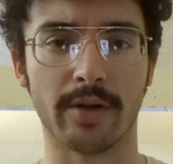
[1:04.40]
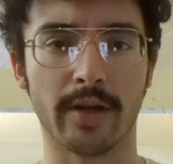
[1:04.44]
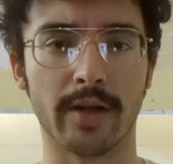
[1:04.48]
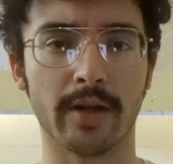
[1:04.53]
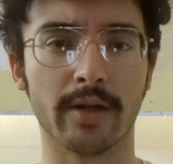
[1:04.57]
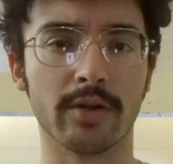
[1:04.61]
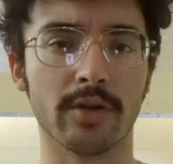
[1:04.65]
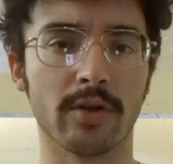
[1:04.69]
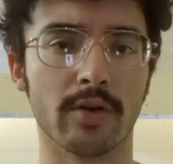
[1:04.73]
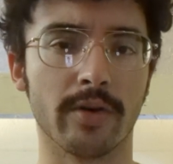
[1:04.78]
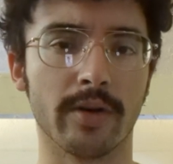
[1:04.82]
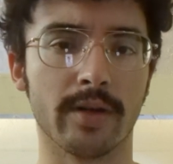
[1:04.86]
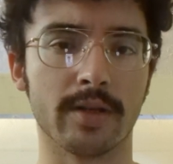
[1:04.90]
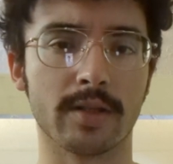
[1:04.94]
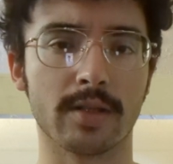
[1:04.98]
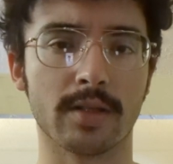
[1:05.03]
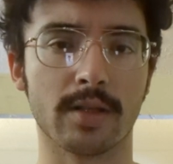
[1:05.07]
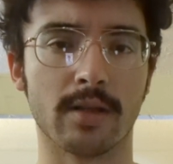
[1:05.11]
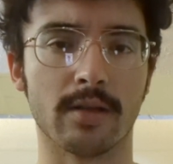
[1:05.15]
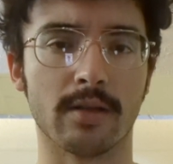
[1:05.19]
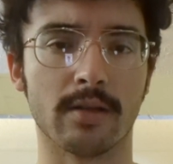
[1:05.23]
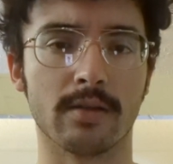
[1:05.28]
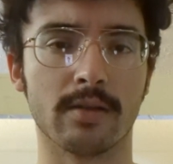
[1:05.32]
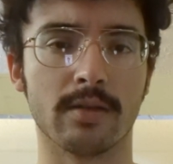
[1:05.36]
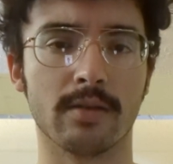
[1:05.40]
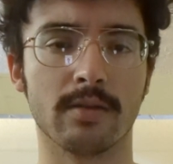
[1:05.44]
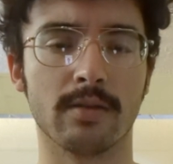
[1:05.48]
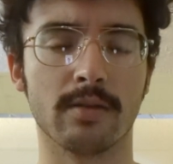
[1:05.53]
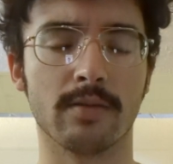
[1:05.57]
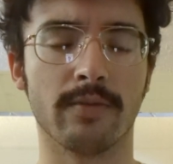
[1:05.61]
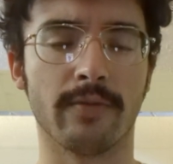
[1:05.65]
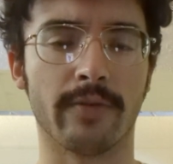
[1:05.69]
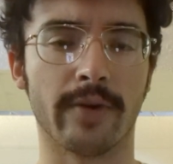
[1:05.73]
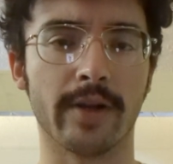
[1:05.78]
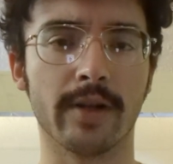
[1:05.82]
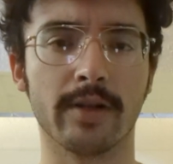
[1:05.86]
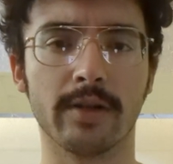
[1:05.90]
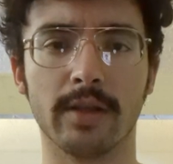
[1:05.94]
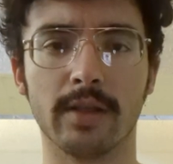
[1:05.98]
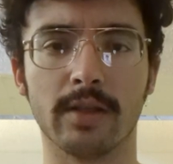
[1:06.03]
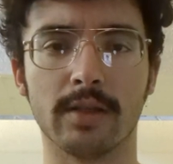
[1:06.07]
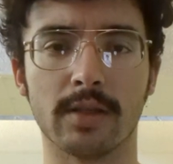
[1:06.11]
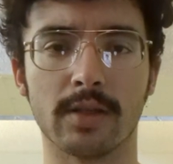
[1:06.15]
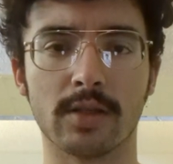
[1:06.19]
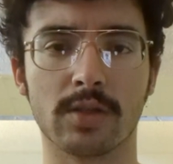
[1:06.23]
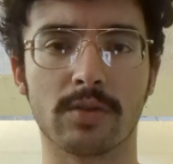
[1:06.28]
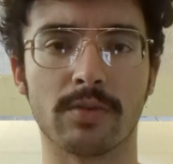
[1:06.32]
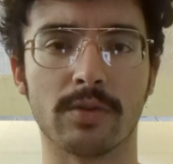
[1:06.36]
ignorance and frankly
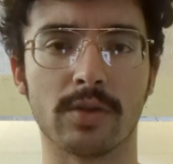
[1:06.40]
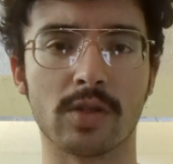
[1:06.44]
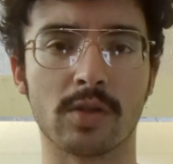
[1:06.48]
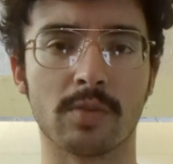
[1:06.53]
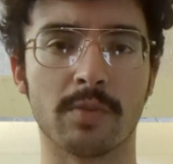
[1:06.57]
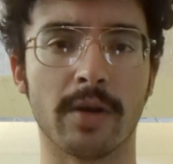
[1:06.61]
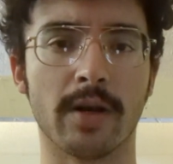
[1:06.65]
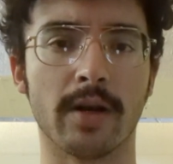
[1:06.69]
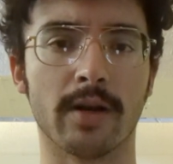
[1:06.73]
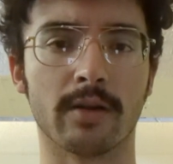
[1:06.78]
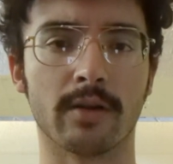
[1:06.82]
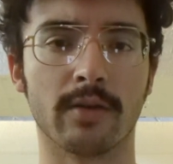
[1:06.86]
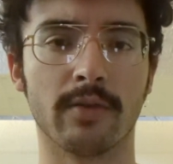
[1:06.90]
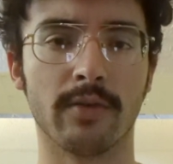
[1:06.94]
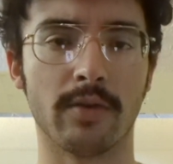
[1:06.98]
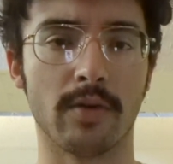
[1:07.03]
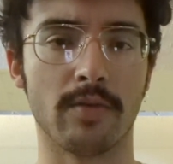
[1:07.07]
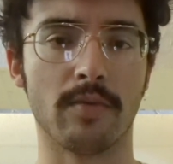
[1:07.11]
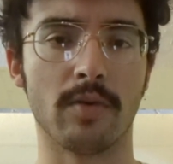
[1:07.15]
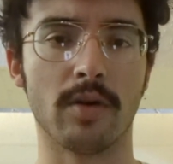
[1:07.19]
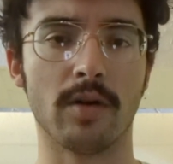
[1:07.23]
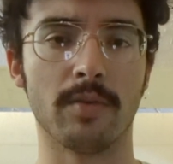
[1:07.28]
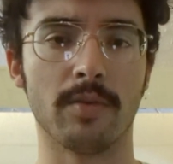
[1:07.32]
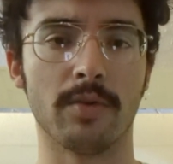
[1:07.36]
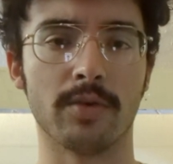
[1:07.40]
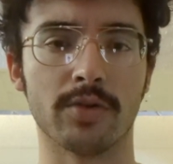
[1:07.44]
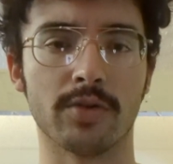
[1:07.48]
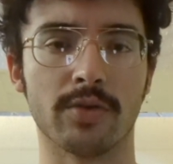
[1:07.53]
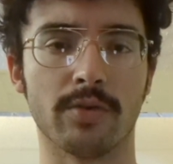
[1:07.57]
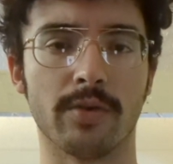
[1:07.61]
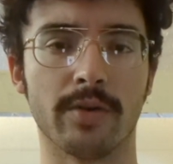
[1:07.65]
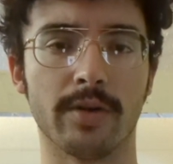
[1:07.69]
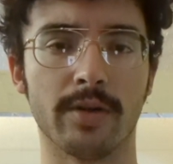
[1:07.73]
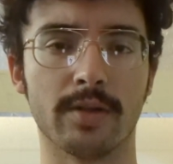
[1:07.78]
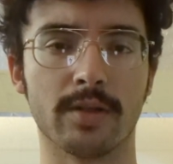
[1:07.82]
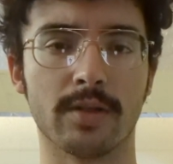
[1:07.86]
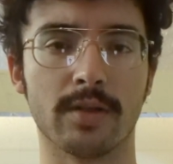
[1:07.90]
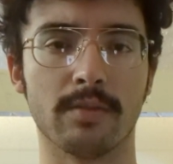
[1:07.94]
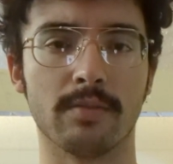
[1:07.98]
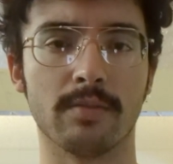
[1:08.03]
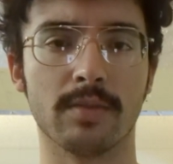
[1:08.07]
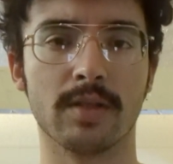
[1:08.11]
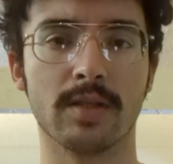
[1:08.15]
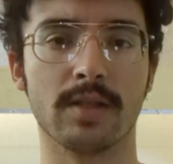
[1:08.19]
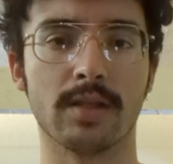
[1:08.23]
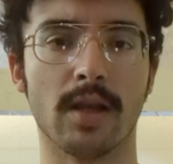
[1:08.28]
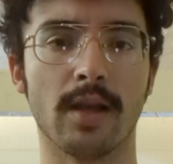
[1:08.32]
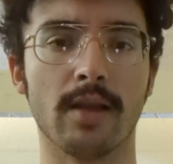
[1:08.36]
disrespect for Robert Jordan to
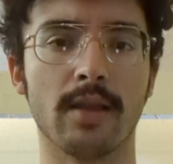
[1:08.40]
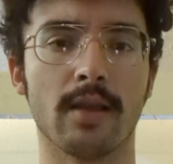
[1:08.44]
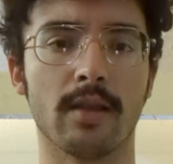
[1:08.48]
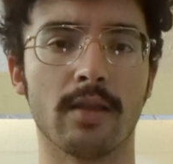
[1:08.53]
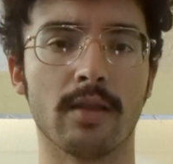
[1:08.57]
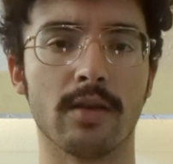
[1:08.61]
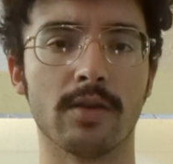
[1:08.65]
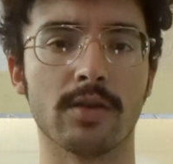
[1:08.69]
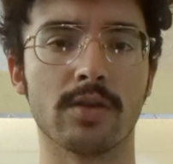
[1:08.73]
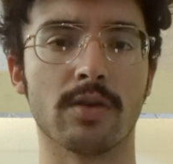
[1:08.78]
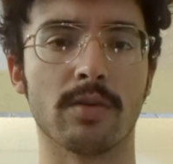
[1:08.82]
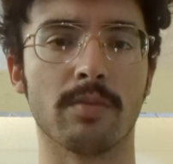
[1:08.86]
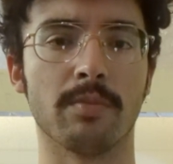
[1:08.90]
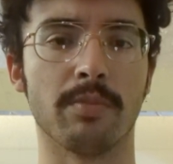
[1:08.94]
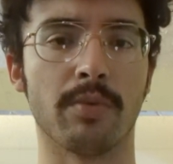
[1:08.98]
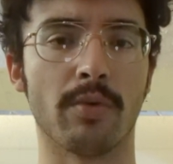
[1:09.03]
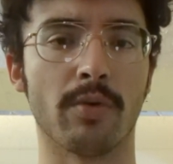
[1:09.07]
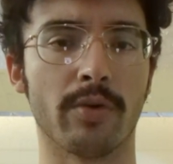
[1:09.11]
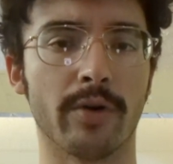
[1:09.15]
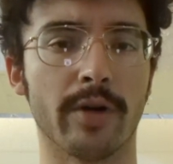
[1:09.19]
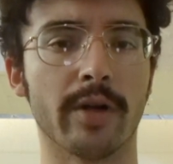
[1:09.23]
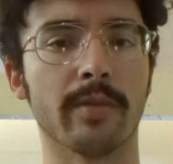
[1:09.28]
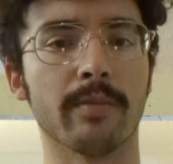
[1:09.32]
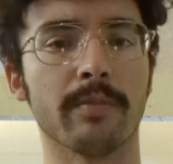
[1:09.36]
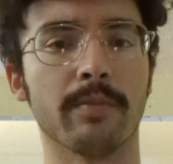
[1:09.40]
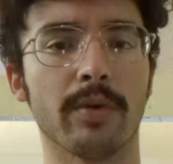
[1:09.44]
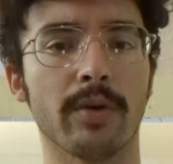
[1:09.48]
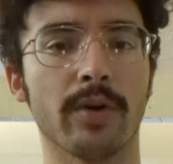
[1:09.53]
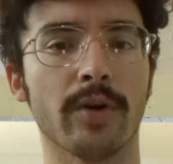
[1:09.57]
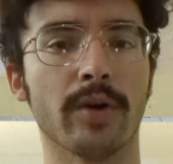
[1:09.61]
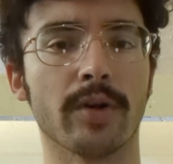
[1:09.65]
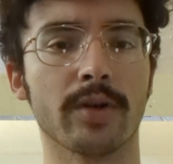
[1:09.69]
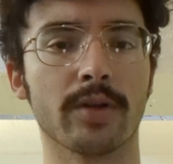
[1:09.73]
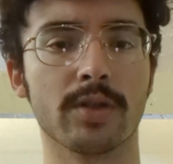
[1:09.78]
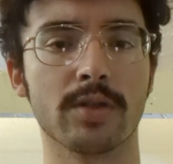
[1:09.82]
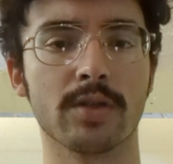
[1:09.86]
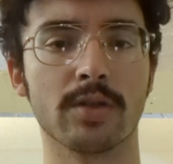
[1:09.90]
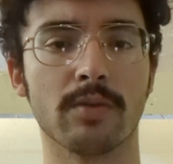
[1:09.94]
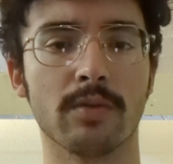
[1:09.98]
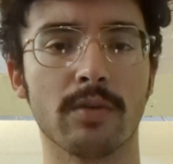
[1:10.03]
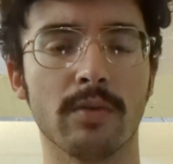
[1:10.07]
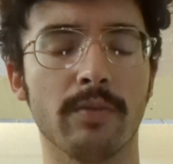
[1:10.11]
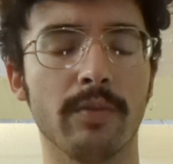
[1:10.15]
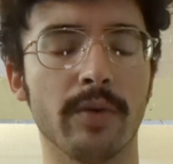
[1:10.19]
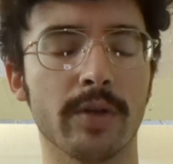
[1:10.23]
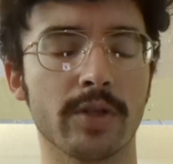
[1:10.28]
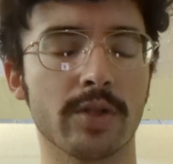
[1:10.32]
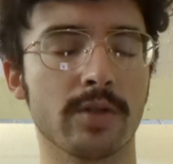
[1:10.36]
say that these are boring books,
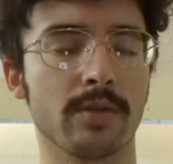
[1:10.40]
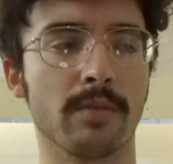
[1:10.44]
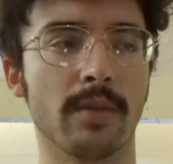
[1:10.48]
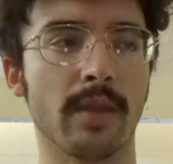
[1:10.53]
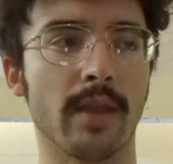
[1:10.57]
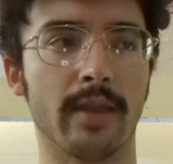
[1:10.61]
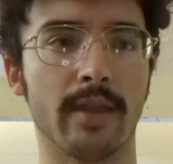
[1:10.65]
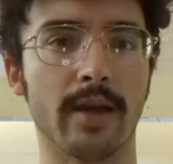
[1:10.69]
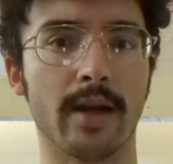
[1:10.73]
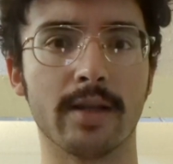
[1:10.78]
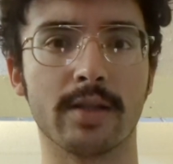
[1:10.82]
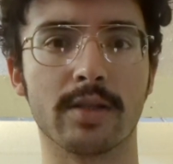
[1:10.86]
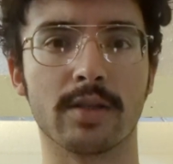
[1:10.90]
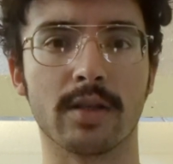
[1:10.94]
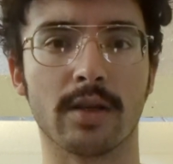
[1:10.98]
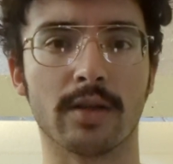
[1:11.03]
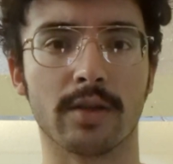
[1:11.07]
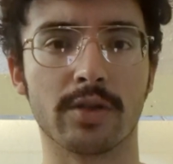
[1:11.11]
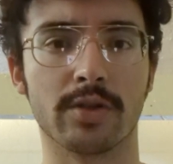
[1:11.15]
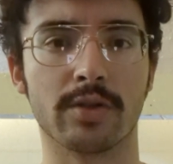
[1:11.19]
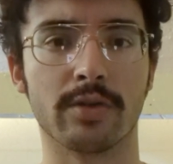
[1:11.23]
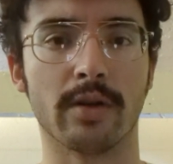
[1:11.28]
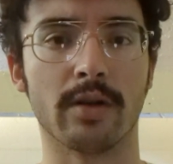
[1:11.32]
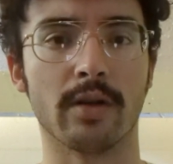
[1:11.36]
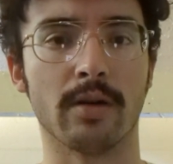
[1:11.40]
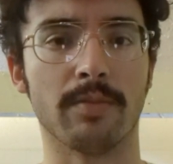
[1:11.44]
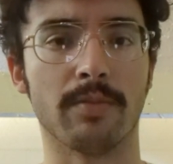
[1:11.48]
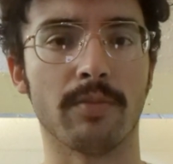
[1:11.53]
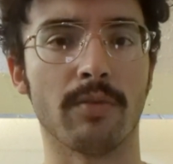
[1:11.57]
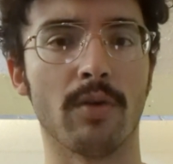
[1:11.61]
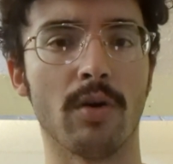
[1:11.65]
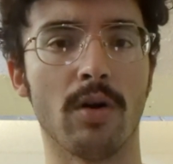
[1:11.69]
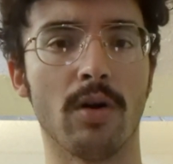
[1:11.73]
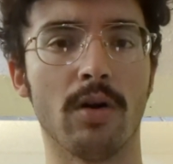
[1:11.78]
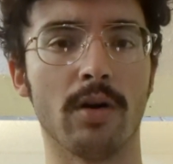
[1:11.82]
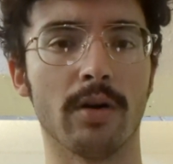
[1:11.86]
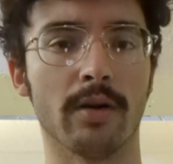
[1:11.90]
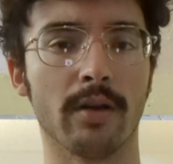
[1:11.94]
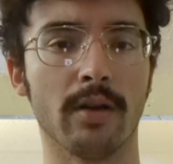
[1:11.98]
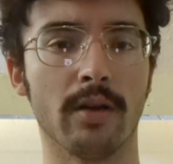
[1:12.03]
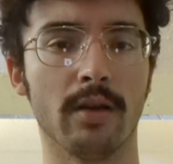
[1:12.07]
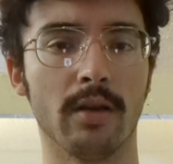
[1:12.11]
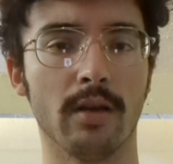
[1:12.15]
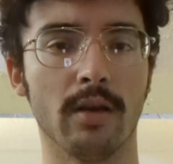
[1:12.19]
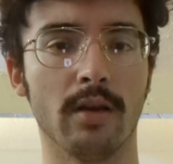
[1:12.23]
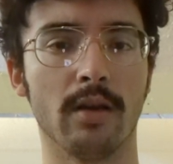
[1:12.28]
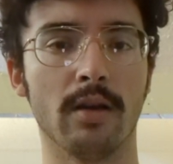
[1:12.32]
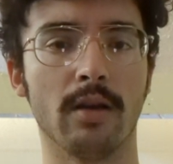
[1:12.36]
which that's like straight up wrong,
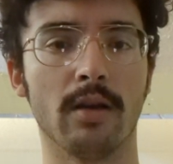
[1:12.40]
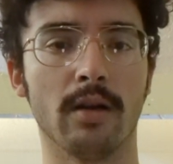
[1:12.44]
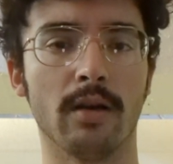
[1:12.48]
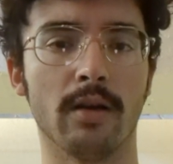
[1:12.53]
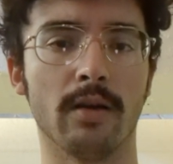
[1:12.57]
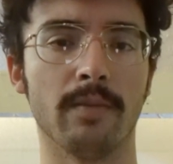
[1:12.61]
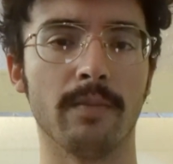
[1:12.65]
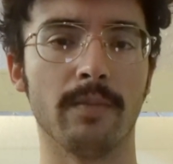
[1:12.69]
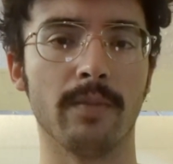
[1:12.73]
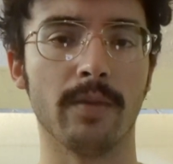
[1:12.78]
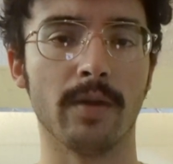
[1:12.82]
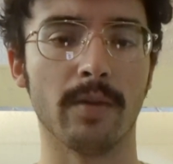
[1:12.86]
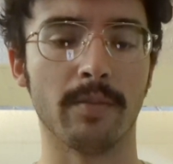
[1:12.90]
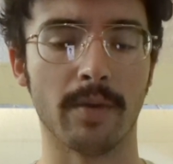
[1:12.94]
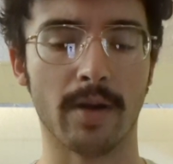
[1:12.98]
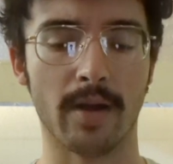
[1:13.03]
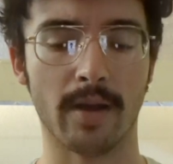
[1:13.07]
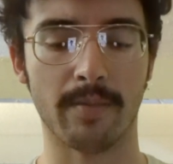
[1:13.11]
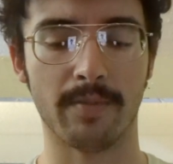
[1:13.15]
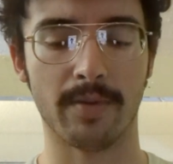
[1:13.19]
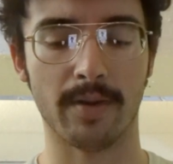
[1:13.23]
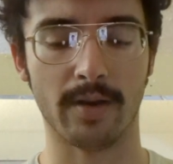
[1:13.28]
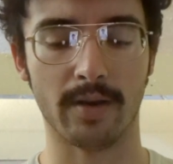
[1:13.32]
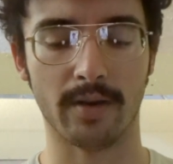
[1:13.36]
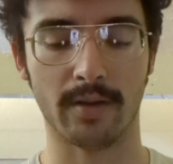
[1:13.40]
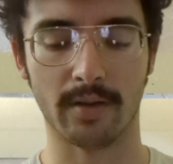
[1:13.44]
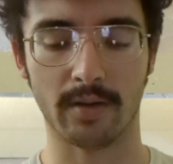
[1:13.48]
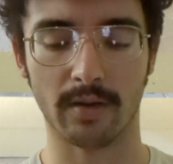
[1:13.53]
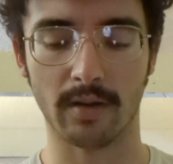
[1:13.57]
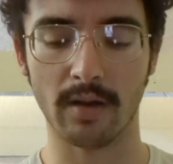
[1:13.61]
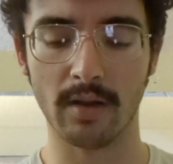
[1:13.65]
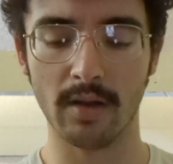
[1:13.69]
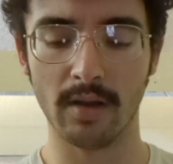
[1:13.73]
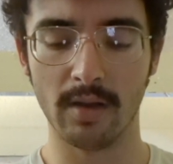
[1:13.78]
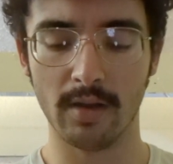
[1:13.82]
in my opinion.